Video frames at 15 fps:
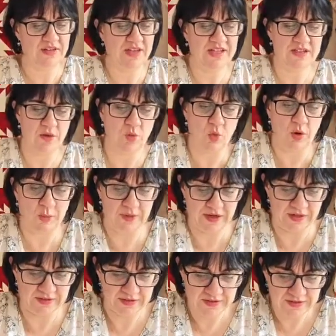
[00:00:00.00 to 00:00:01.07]
that's that's a
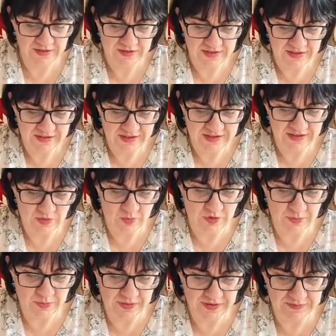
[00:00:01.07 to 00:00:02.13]
whopper that's a
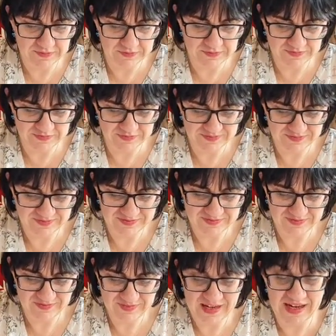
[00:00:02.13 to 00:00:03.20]
whopper
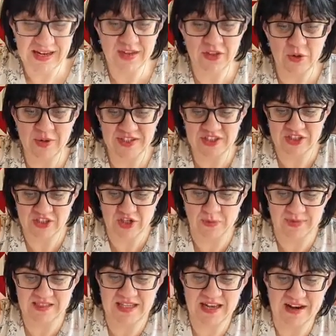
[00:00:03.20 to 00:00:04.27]
any other
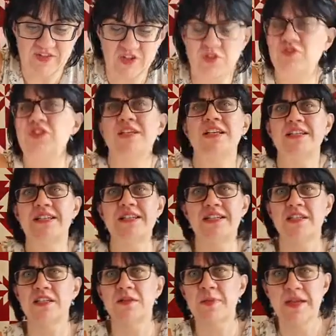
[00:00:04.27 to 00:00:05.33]
questions, comments there after you've just had
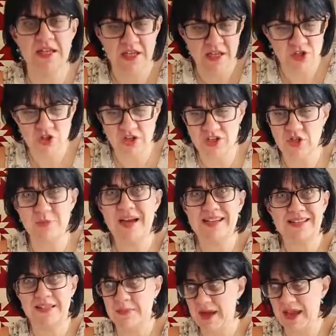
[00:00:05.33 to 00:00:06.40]
to listen to me try and do
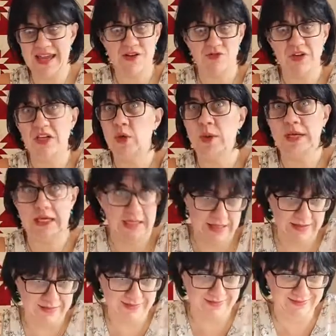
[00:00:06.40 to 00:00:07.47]
maths in my head really quickly?